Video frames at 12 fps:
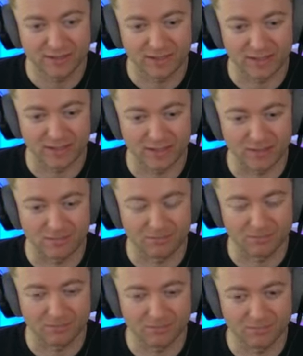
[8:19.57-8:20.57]

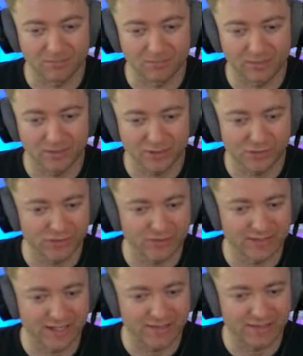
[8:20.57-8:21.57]
um, I'm not sure
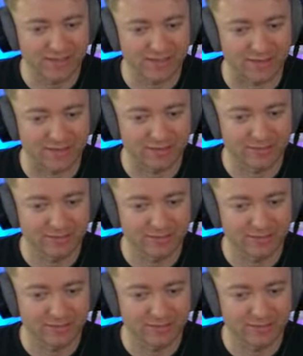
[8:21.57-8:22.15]
it's necessary.